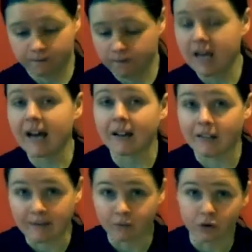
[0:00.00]
yeah,
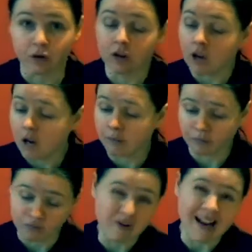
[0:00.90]
they've done a lot
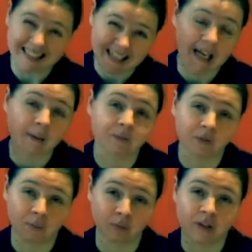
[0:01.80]
of red cap
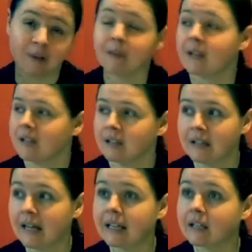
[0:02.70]
Supreme,
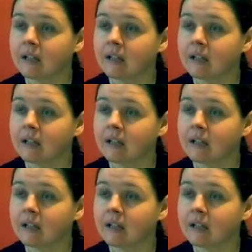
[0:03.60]
like